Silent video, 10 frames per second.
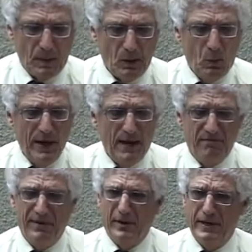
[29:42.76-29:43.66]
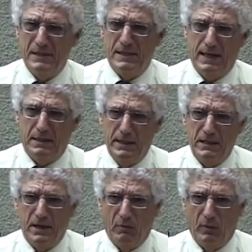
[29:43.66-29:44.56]
we have various
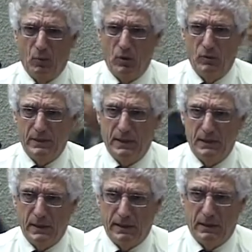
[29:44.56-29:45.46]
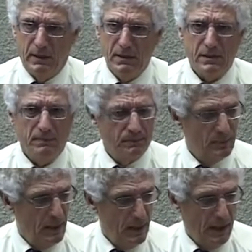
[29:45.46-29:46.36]
techniques that we work with kids like this,
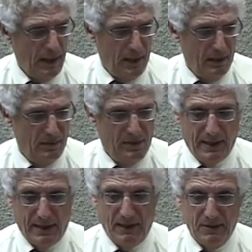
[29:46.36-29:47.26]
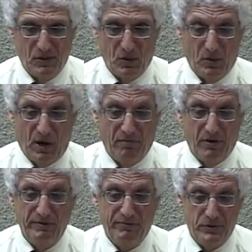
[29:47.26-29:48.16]
and so our
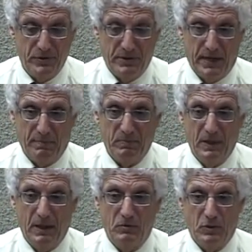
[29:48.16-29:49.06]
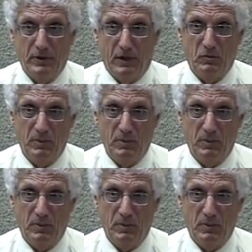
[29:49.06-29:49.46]
very first attempt turned out to